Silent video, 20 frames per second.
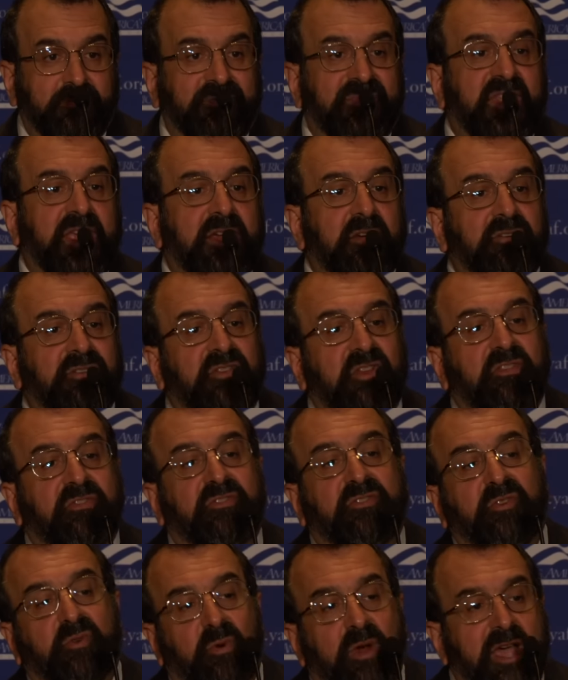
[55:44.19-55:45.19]
They are
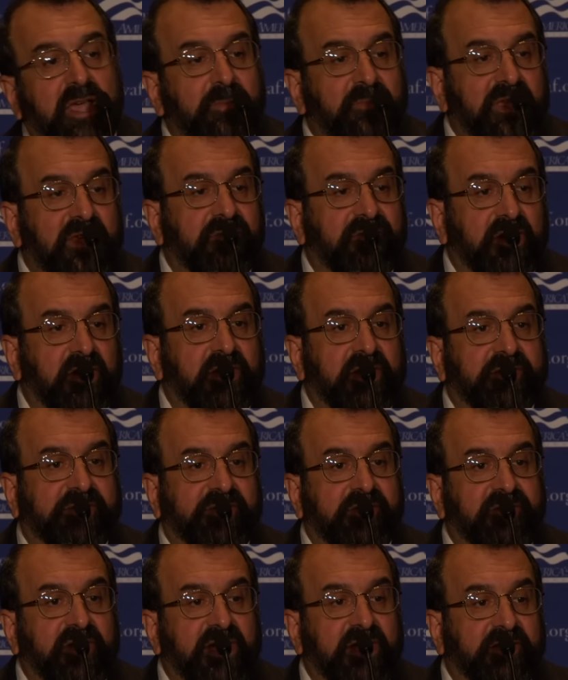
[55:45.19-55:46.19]
describing
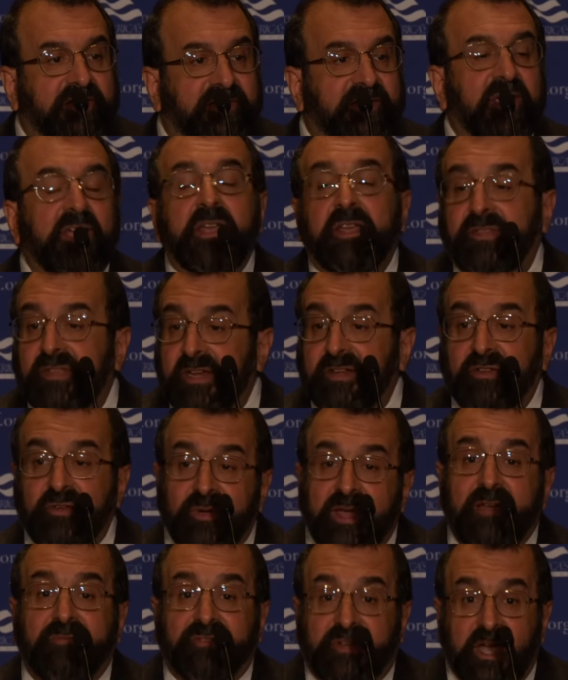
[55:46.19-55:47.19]
various events. They
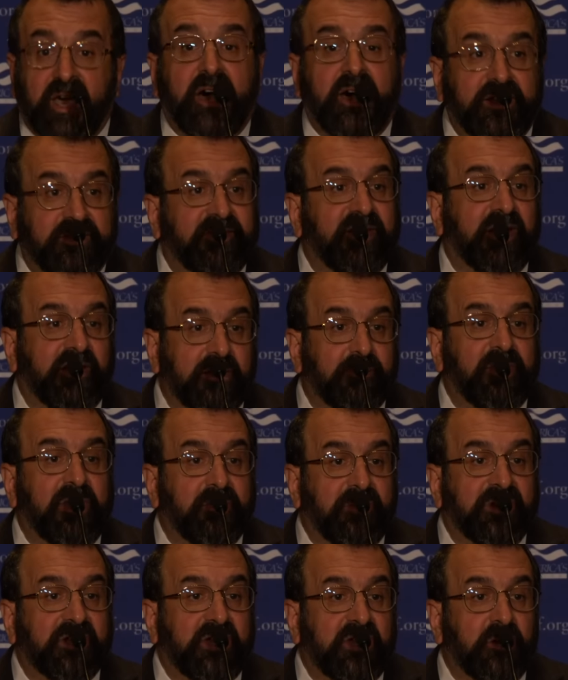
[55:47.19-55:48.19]
do have God telling
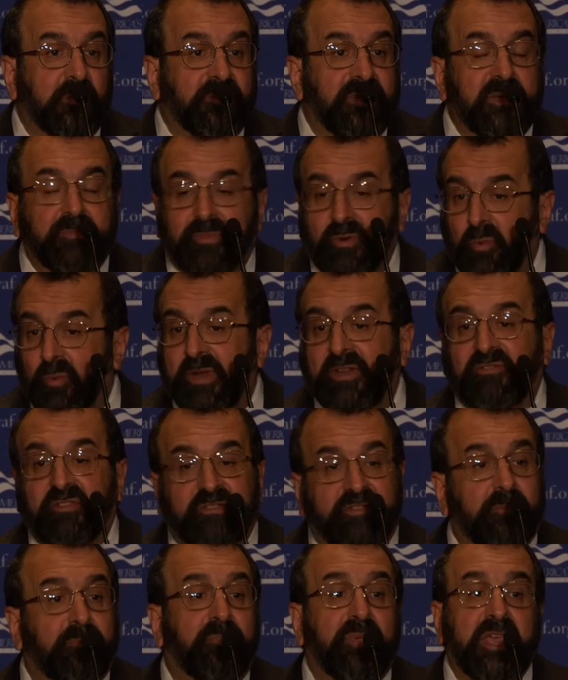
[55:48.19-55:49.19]
people to kill people, which
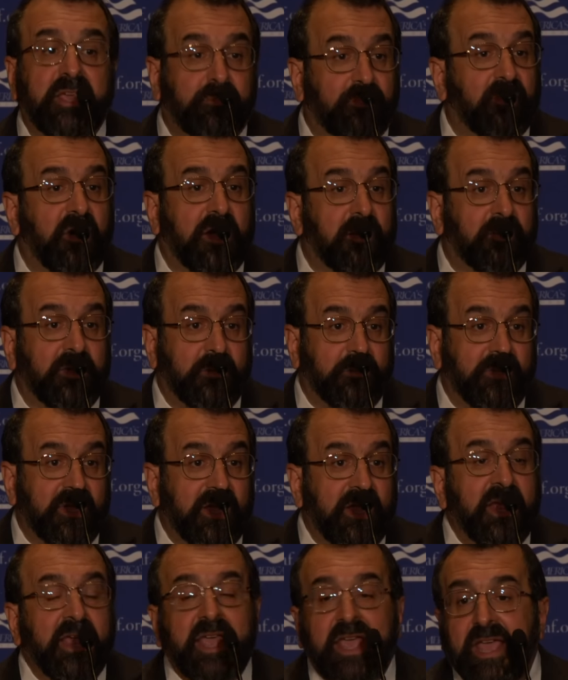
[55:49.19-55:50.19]
is a big problem.
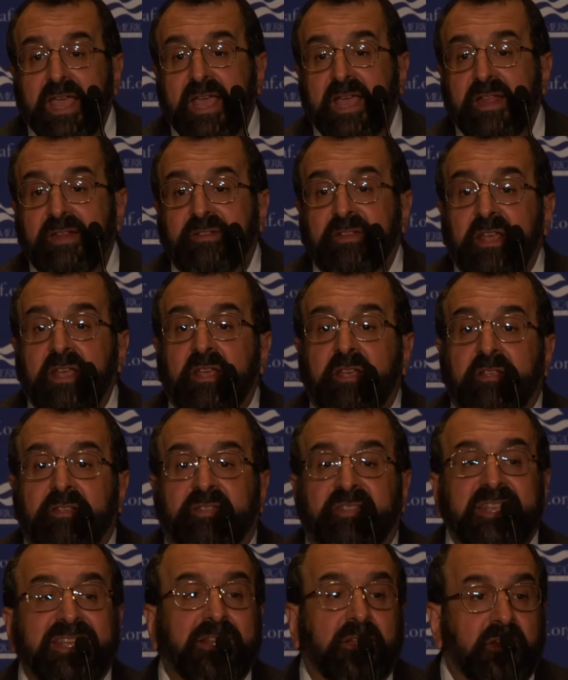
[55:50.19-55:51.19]
And
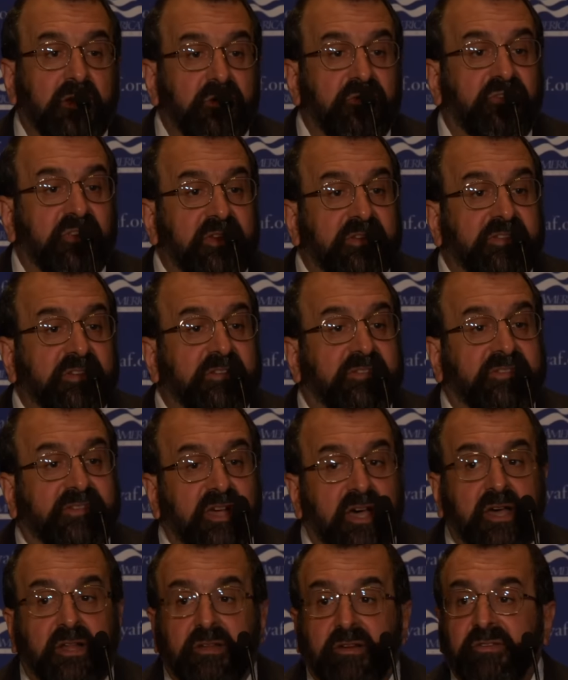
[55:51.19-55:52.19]
theologians and
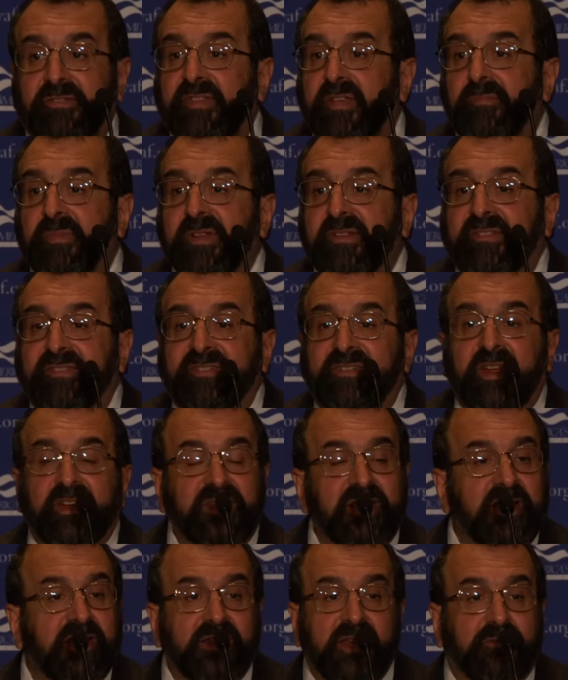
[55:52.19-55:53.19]
scholars have been
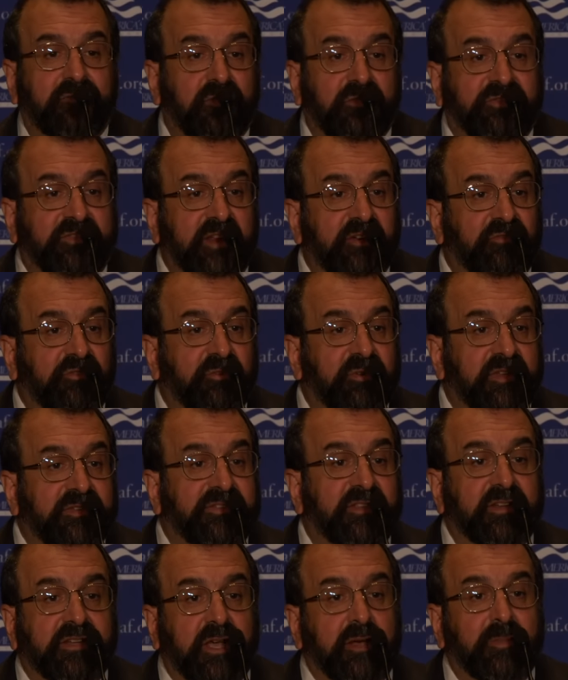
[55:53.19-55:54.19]
studying that for
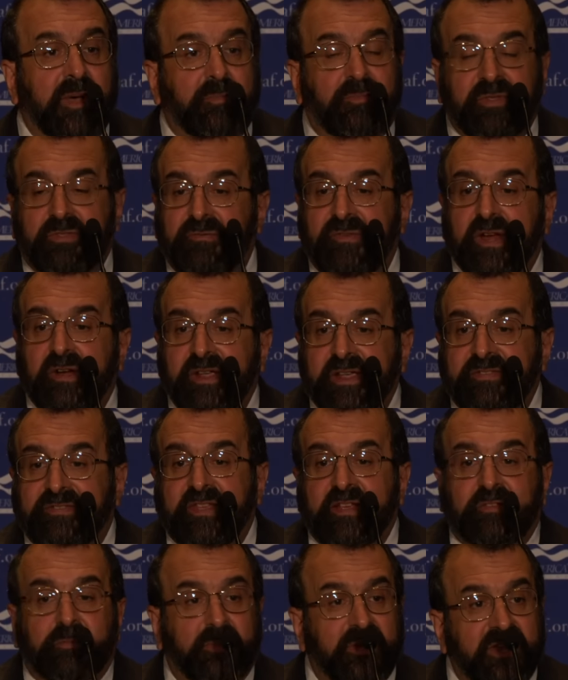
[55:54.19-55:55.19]
centuries and come up with
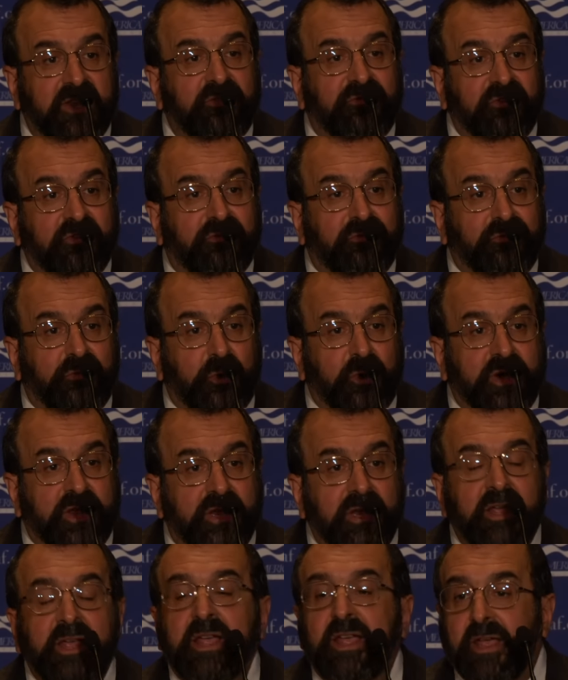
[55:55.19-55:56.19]
various explanations for
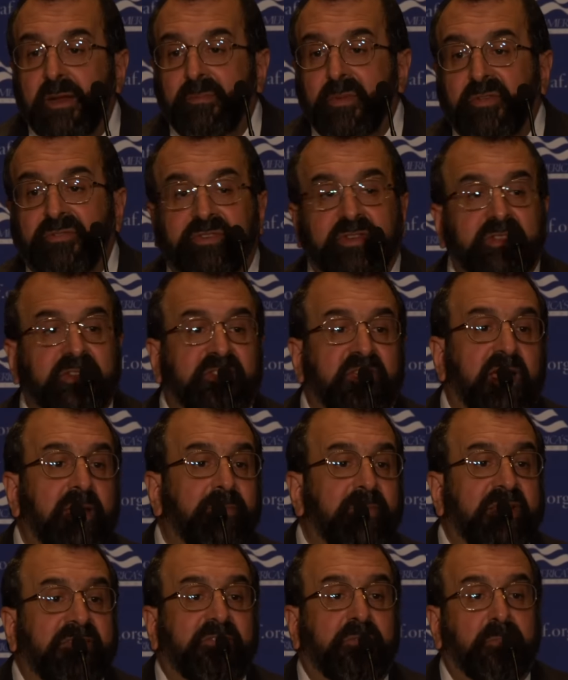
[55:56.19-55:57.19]
it. And most of the
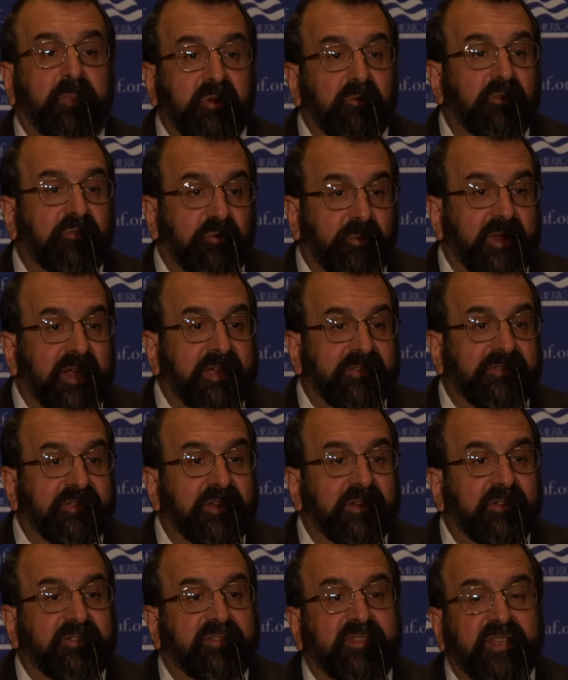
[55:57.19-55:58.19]
time they spiritualize
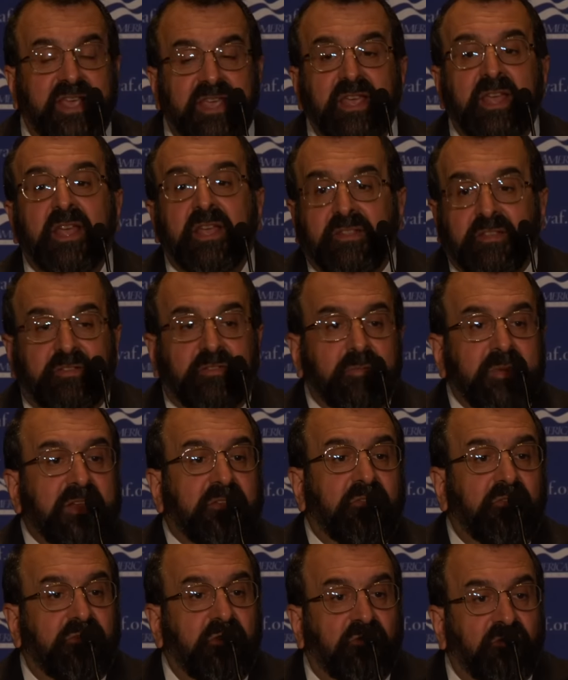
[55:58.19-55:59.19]
it and say, this
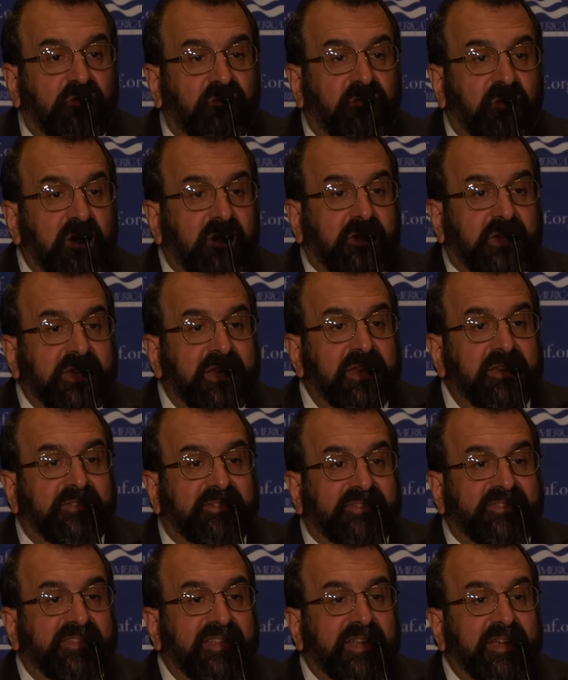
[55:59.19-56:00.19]
means you should struggle
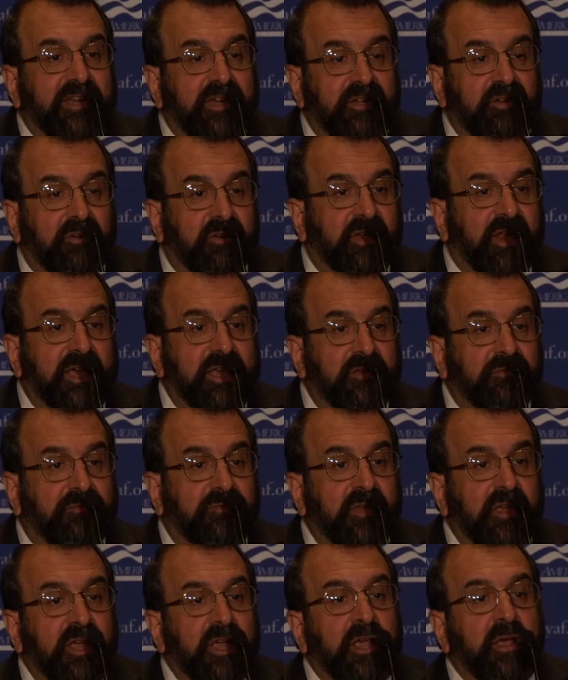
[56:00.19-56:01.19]
against sin in your life.